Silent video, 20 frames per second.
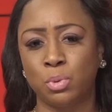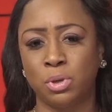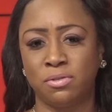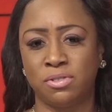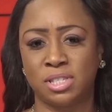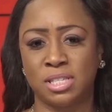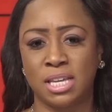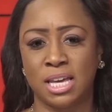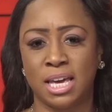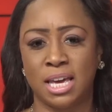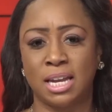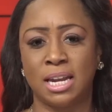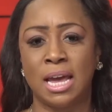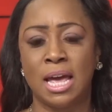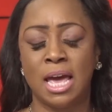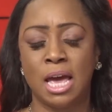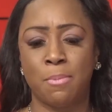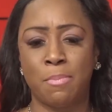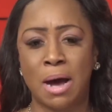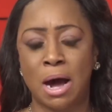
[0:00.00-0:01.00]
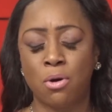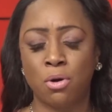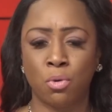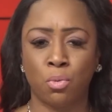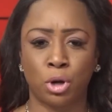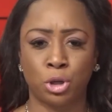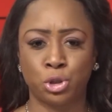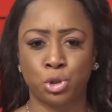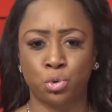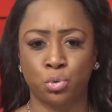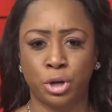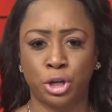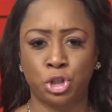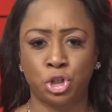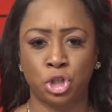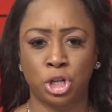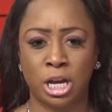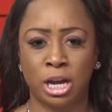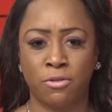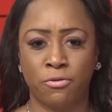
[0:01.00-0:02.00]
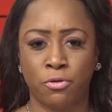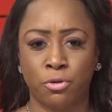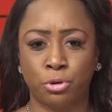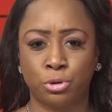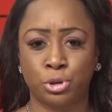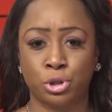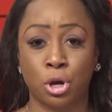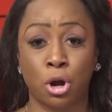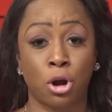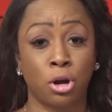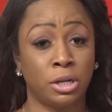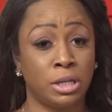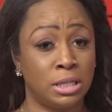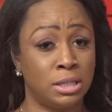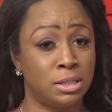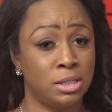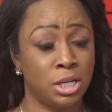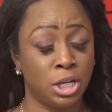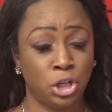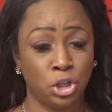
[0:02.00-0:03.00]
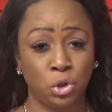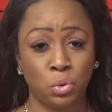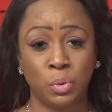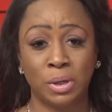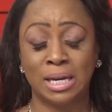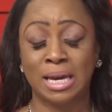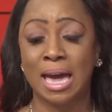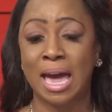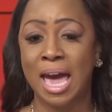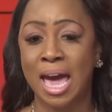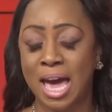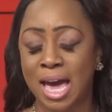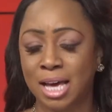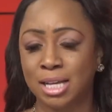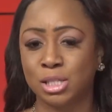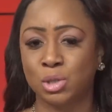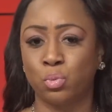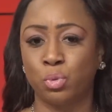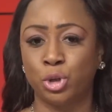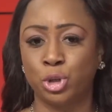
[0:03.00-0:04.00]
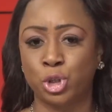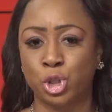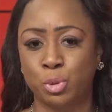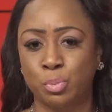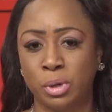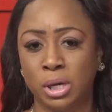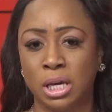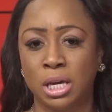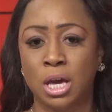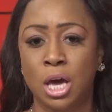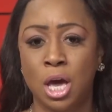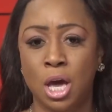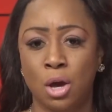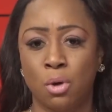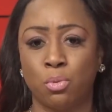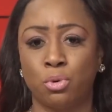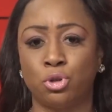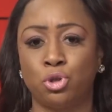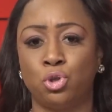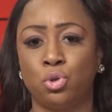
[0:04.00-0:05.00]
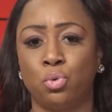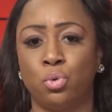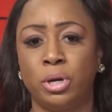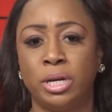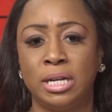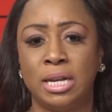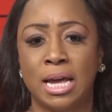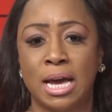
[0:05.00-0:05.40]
we've said, power restoration efforts are continuing as we speak. We're joined